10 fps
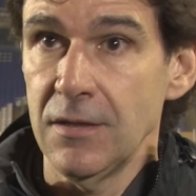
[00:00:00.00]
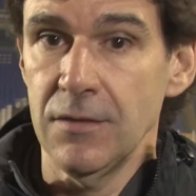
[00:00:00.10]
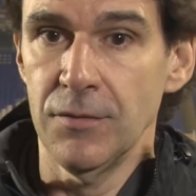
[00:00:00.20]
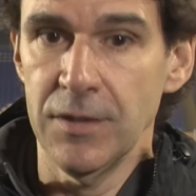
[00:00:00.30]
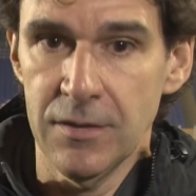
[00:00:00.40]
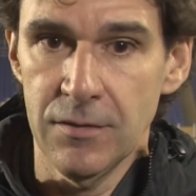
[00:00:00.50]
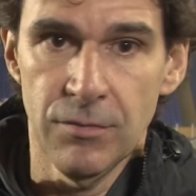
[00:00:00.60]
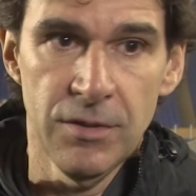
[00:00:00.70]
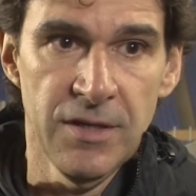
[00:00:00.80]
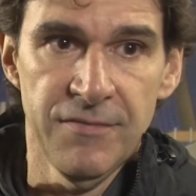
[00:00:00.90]
when
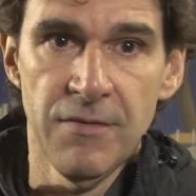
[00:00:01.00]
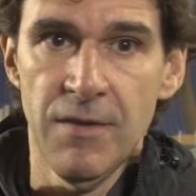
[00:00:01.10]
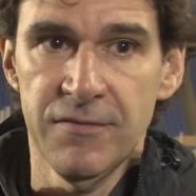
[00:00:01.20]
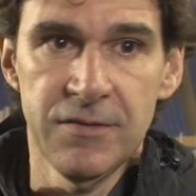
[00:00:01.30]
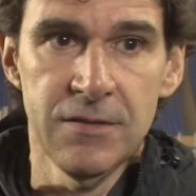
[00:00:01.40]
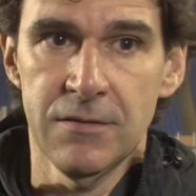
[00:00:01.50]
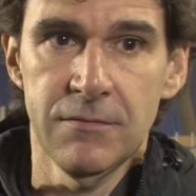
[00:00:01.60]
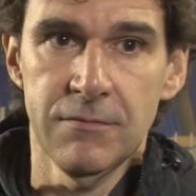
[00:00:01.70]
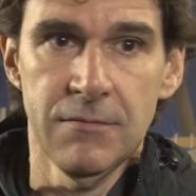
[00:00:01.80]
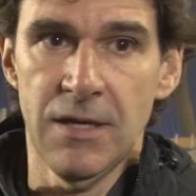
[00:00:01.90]
we have arrived
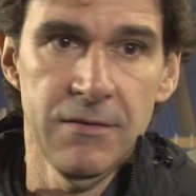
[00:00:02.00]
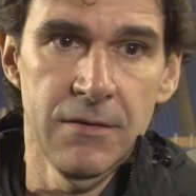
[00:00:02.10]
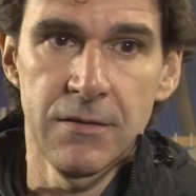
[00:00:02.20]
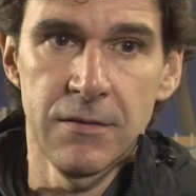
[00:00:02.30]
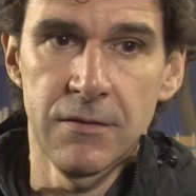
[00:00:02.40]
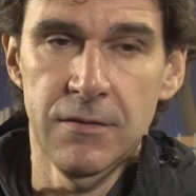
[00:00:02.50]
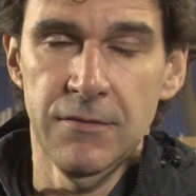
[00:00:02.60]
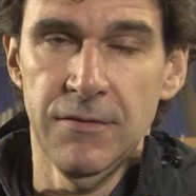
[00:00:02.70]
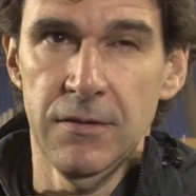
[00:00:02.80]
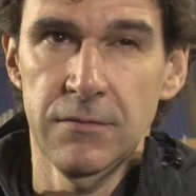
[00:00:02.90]
in at
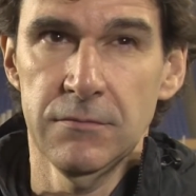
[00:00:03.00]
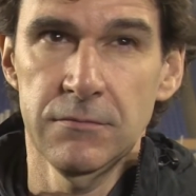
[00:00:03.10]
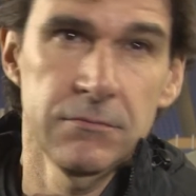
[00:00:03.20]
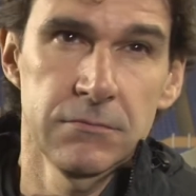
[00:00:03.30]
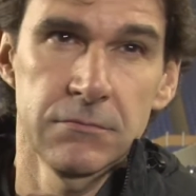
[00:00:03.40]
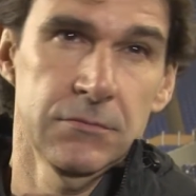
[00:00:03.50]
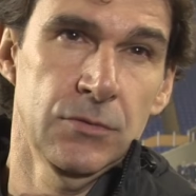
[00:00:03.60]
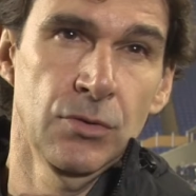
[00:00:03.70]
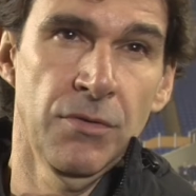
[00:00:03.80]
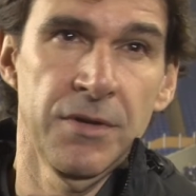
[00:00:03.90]

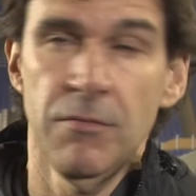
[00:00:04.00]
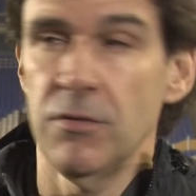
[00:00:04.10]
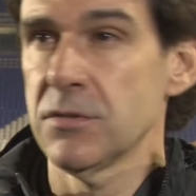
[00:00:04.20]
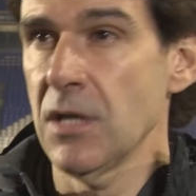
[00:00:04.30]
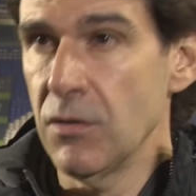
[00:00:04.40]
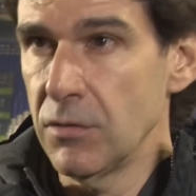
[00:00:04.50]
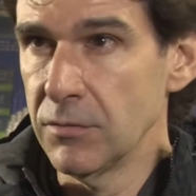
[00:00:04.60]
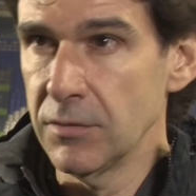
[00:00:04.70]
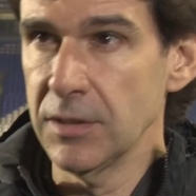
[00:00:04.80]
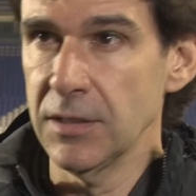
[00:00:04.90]
two or three months ago,
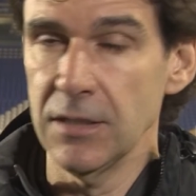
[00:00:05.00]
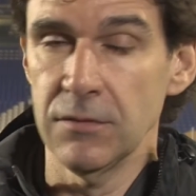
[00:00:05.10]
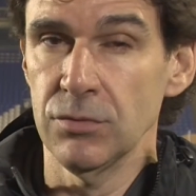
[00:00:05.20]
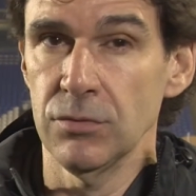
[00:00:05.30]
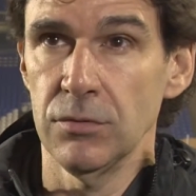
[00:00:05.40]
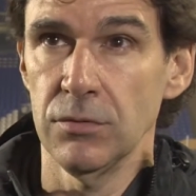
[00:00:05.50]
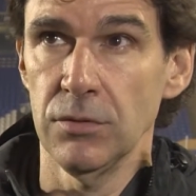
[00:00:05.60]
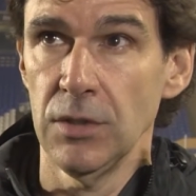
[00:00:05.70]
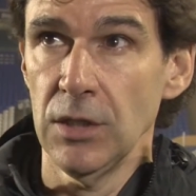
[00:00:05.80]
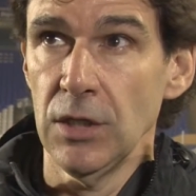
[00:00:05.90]
and then
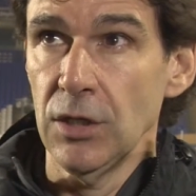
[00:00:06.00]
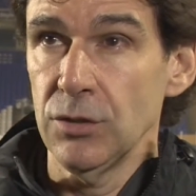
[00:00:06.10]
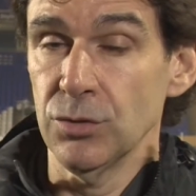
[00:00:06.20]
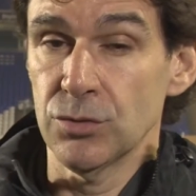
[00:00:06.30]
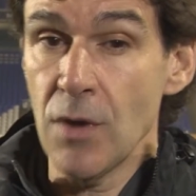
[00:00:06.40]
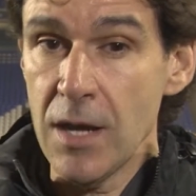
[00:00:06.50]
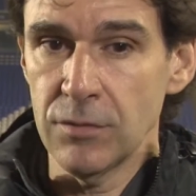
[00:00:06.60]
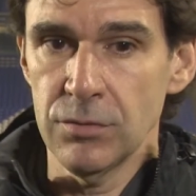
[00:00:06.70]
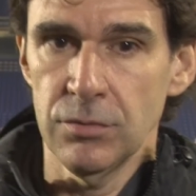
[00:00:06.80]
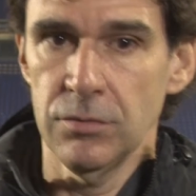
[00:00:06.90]
to to try
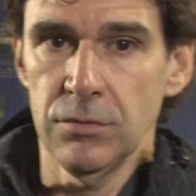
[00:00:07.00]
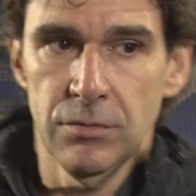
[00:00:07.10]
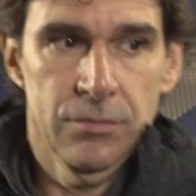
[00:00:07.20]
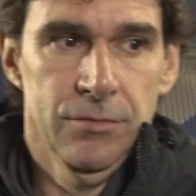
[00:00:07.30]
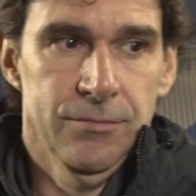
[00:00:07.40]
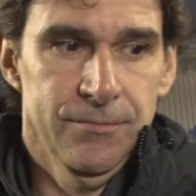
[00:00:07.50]
to